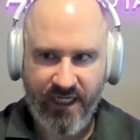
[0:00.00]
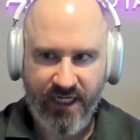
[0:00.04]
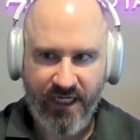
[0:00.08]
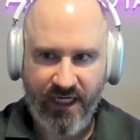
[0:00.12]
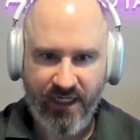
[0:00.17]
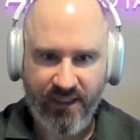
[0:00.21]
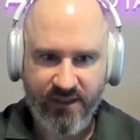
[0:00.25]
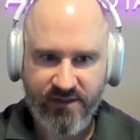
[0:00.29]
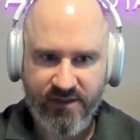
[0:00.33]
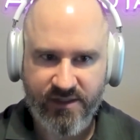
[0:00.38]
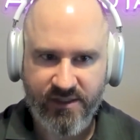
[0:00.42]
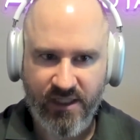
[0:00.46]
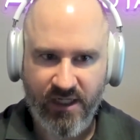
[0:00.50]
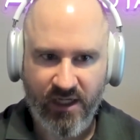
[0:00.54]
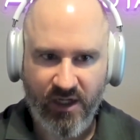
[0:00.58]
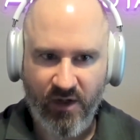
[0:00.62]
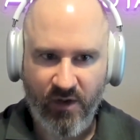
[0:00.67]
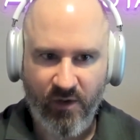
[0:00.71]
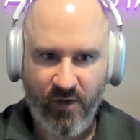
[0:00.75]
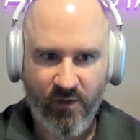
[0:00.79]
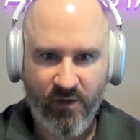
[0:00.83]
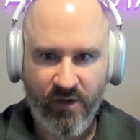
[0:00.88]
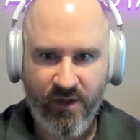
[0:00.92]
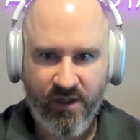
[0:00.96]
Yeah.
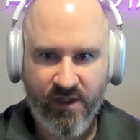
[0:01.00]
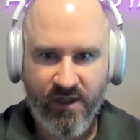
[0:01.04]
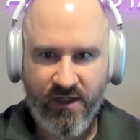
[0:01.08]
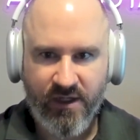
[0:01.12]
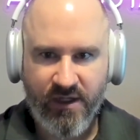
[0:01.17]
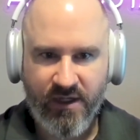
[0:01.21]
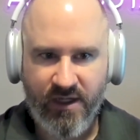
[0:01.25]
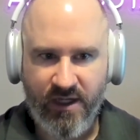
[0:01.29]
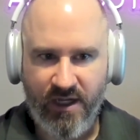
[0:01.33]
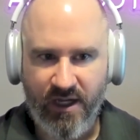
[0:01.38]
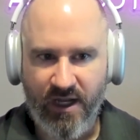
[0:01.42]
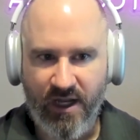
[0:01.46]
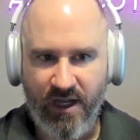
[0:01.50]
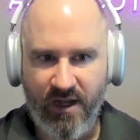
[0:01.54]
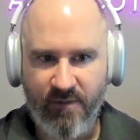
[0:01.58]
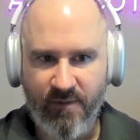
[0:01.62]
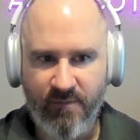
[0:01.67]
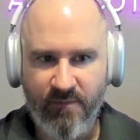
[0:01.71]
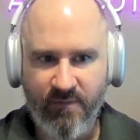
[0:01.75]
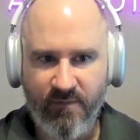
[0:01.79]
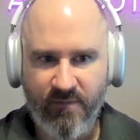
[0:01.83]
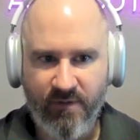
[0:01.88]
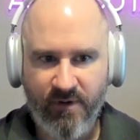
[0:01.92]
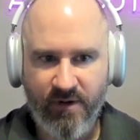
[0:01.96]
So
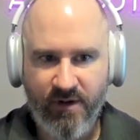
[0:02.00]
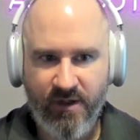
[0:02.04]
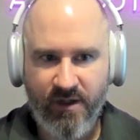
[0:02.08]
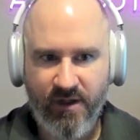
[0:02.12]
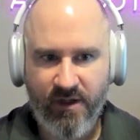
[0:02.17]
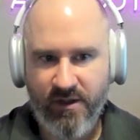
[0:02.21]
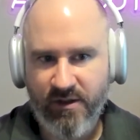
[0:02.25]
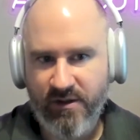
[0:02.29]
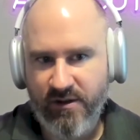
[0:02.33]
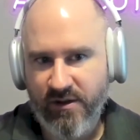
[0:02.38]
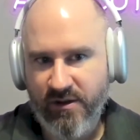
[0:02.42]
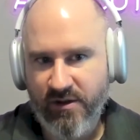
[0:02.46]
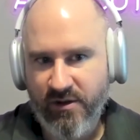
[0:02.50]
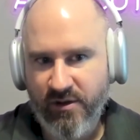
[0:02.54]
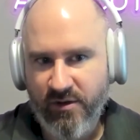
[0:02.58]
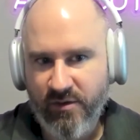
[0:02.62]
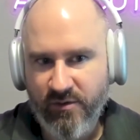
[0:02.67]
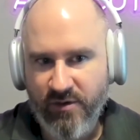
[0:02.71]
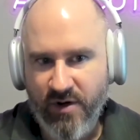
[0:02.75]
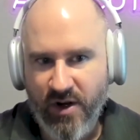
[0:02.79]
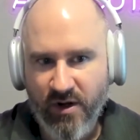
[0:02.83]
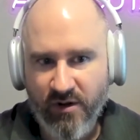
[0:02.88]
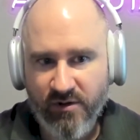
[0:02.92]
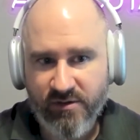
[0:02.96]

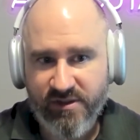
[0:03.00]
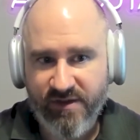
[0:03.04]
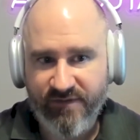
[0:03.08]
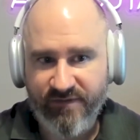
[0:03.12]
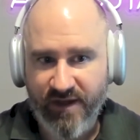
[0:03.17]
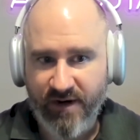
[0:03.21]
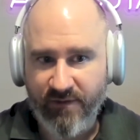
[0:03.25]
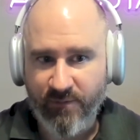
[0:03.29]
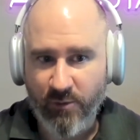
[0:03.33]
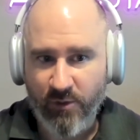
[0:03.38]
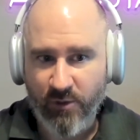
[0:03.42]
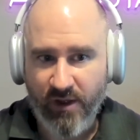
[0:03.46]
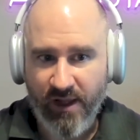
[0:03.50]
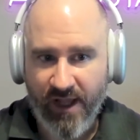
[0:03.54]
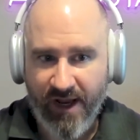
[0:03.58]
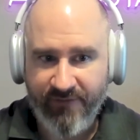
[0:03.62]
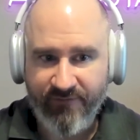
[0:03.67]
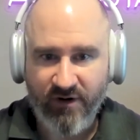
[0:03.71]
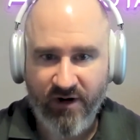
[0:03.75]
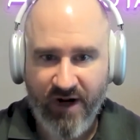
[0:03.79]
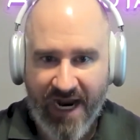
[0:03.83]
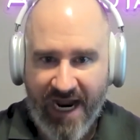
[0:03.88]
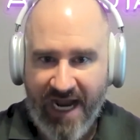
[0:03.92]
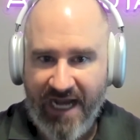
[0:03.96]
who knows if they will
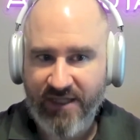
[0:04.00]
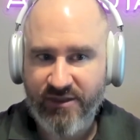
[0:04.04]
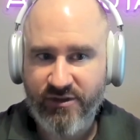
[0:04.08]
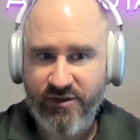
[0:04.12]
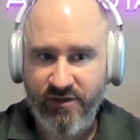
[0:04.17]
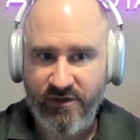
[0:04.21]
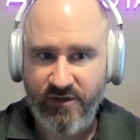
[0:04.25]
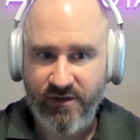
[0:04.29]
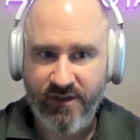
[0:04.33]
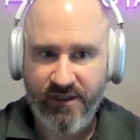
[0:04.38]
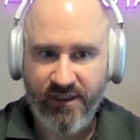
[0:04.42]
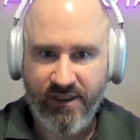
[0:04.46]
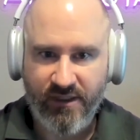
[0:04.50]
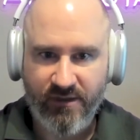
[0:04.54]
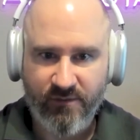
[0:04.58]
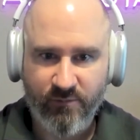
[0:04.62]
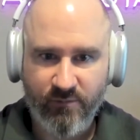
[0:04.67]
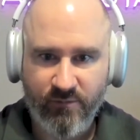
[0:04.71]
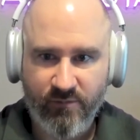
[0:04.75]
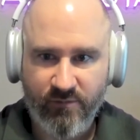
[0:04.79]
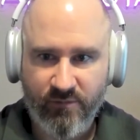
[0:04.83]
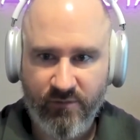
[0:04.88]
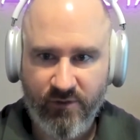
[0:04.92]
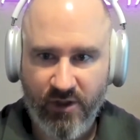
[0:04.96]
ever
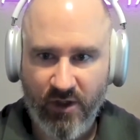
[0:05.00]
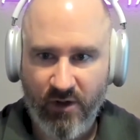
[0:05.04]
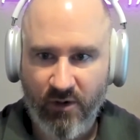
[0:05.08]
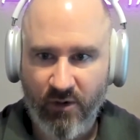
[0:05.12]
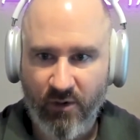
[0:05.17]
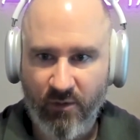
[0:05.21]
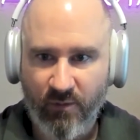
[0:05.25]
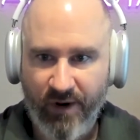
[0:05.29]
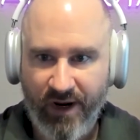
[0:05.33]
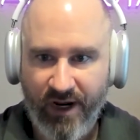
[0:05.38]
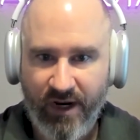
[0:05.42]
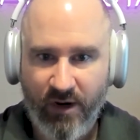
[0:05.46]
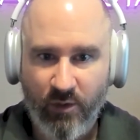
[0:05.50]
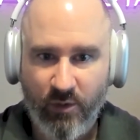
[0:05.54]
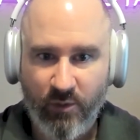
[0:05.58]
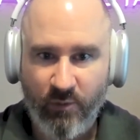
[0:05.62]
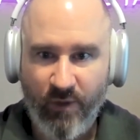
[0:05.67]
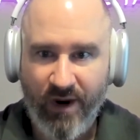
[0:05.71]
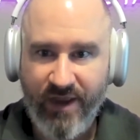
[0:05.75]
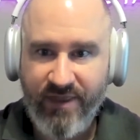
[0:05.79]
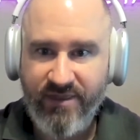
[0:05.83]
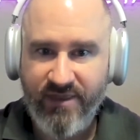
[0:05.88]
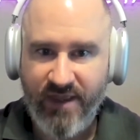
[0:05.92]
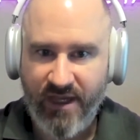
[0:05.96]
actually go away or
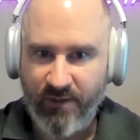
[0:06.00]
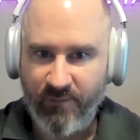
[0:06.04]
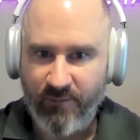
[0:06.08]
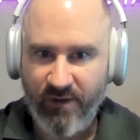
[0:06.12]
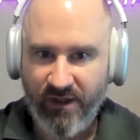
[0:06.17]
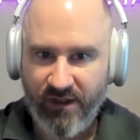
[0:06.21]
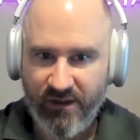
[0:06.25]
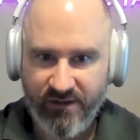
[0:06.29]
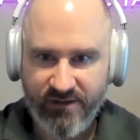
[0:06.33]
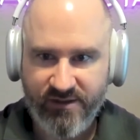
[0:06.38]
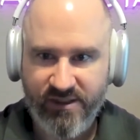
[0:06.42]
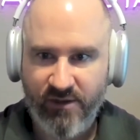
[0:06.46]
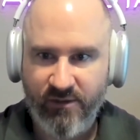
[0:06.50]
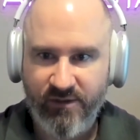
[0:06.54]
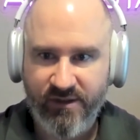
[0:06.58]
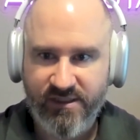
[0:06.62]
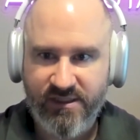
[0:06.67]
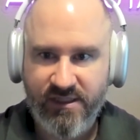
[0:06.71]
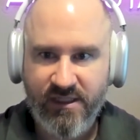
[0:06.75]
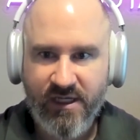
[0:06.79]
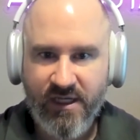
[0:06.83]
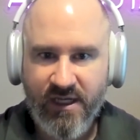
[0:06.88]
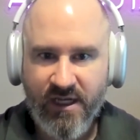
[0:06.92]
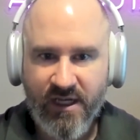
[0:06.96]
when they will.
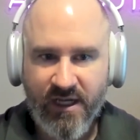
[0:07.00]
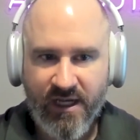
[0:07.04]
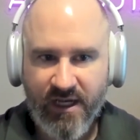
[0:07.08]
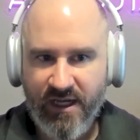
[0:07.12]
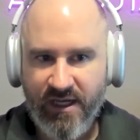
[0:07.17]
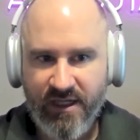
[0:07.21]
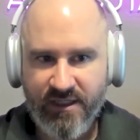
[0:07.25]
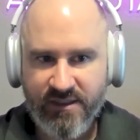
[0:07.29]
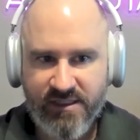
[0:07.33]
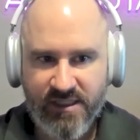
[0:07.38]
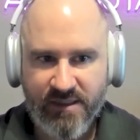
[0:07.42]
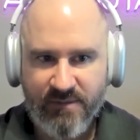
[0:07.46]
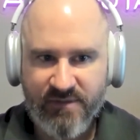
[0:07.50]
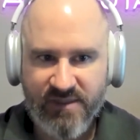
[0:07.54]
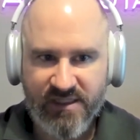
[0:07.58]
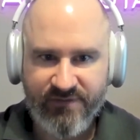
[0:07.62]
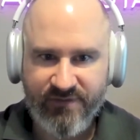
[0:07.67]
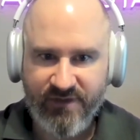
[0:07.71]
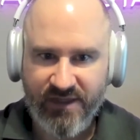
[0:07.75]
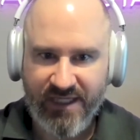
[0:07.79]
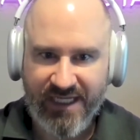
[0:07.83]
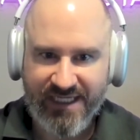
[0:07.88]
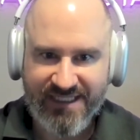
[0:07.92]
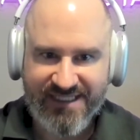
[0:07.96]
It seems
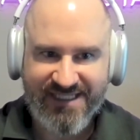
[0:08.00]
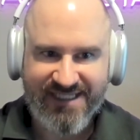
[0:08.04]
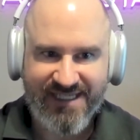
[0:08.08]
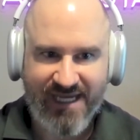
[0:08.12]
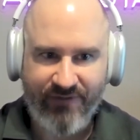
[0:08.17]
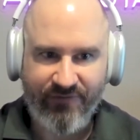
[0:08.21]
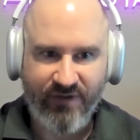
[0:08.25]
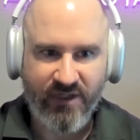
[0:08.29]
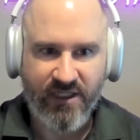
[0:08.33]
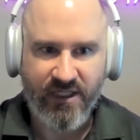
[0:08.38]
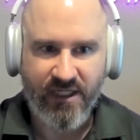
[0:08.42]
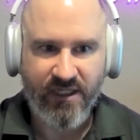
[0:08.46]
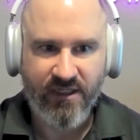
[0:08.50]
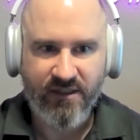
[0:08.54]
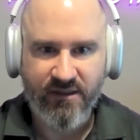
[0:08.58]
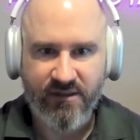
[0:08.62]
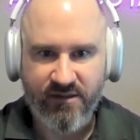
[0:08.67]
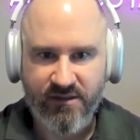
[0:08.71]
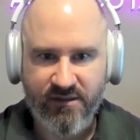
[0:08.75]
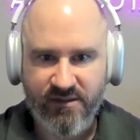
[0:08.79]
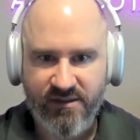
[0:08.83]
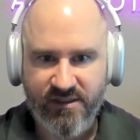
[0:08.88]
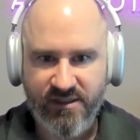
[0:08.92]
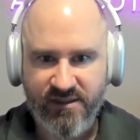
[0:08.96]
like for the last 7
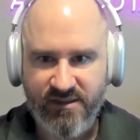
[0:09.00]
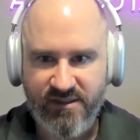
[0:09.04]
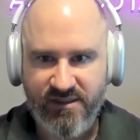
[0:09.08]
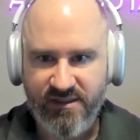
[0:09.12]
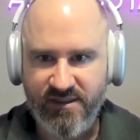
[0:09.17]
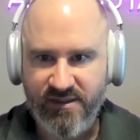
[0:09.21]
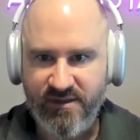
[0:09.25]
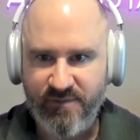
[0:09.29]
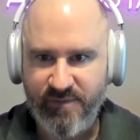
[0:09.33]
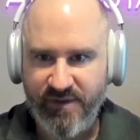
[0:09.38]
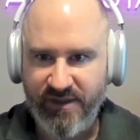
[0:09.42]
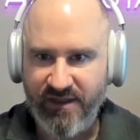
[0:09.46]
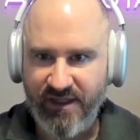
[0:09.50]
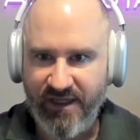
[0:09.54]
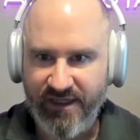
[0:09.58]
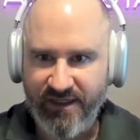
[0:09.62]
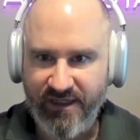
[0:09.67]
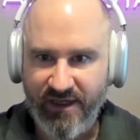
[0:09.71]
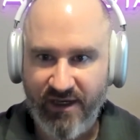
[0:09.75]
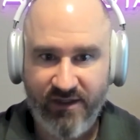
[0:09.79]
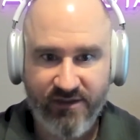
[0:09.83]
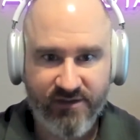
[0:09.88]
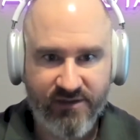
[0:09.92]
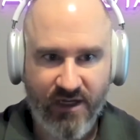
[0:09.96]
years, it's been
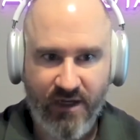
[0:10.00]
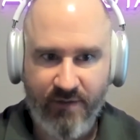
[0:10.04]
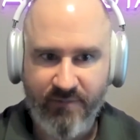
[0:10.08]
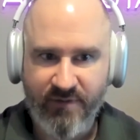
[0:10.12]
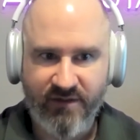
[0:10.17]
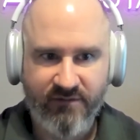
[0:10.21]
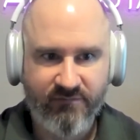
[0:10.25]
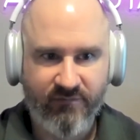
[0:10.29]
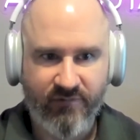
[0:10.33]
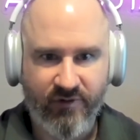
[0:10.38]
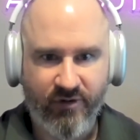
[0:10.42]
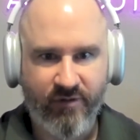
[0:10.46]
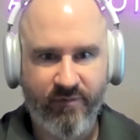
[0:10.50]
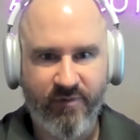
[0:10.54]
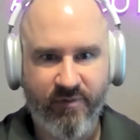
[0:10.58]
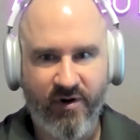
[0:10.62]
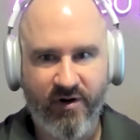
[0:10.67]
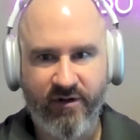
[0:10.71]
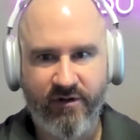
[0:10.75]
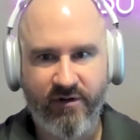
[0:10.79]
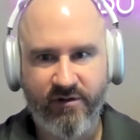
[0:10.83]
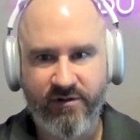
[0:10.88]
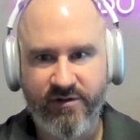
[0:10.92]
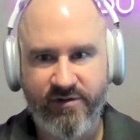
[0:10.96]
like, oh, it's coming.
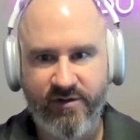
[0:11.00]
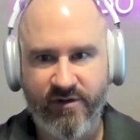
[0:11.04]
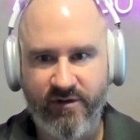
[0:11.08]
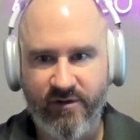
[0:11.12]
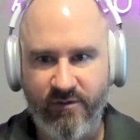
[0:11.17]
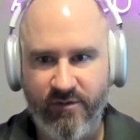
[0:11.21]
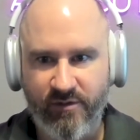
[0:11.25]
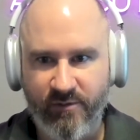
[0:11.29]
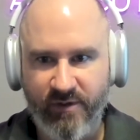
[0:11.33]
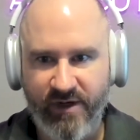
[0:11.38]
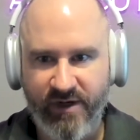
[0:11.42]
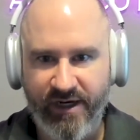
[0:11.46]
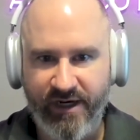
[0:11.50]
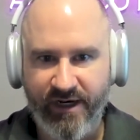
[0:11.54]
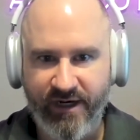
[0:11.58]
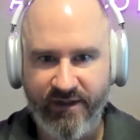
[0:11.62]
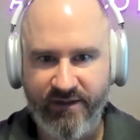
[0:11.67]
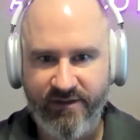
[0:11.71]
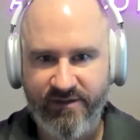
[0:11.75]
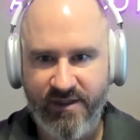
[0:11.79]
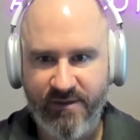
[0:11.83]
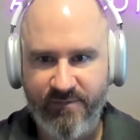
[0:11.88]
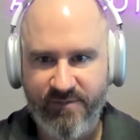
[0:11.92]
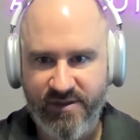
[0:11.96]
Third-party cookies are going away
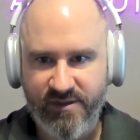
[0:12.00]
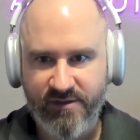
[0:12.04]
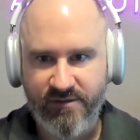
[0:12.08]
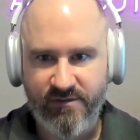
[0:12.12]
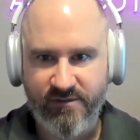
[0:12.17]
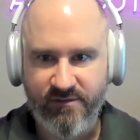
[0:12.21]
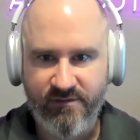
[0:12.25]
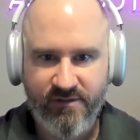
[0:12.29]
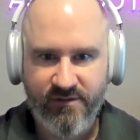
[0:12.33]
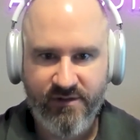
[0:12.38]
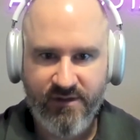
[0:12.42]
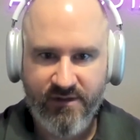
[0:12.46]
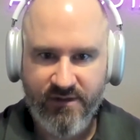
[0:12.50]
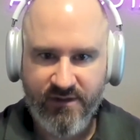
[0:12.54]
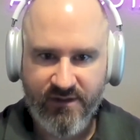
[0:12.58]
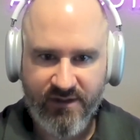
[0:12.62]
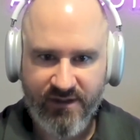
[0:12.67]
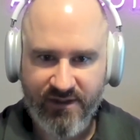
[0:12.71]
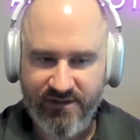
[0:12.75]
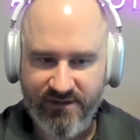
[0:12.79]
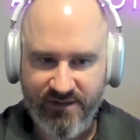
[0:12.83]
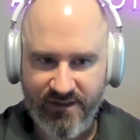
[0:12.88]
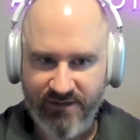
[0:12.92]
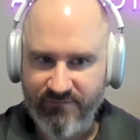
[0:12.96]
anytime soon. And
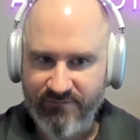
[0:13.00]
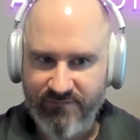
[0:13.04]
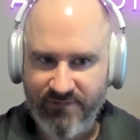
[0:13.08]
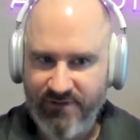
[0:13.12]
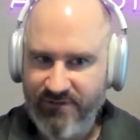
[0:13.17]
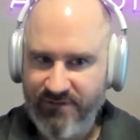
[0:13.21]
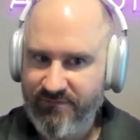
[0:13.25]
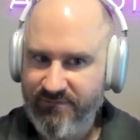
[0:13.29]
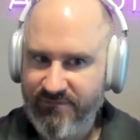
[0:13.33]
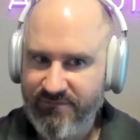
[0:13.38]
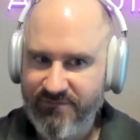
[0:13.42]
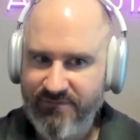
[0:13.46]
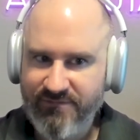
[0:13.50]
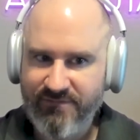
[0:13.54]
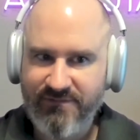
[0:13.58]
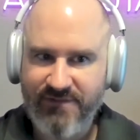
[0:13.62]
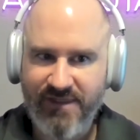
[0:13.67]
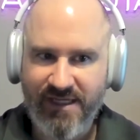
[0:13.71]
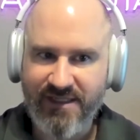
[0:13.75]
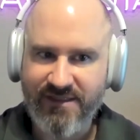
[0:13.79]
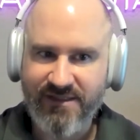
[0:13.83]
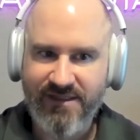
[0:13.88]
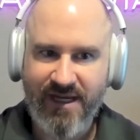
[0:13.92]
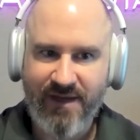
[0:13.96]
it's like, oh,
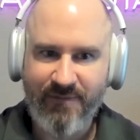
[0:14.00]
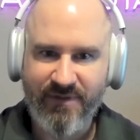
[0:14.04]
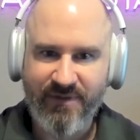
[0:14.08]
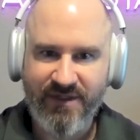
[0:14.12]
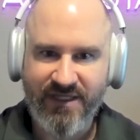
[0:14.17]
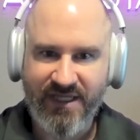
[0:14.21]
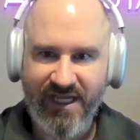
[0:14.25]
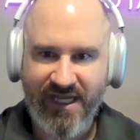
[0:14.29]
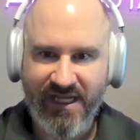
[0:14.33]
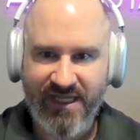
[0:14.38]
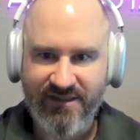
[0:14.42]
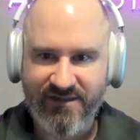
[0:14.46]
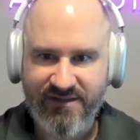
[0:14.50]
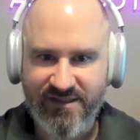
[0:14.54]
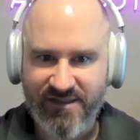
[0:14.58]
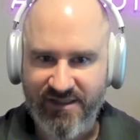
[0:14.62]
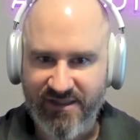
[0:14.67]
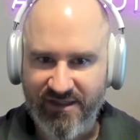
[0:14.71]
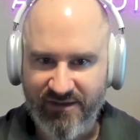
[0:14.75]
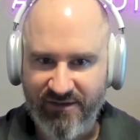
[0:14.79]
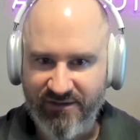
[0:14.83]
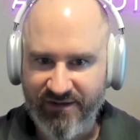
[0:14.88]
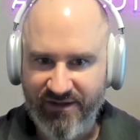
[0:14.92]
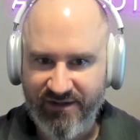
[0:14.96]
it hasn't happened yet.
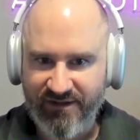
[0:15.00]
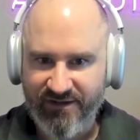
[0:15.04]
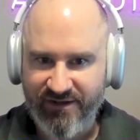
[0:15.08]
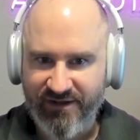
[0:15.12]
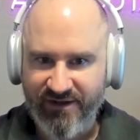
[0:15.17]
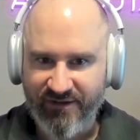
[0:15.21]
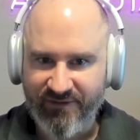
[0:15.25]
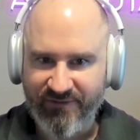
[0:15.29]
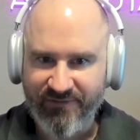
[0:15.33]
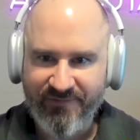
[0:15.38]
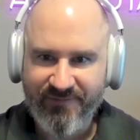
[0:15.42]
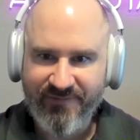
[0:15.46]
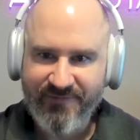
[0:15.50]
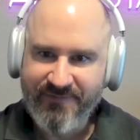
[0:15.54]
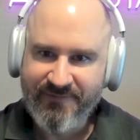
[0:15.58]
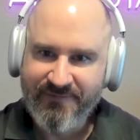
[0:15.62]
So I don't know.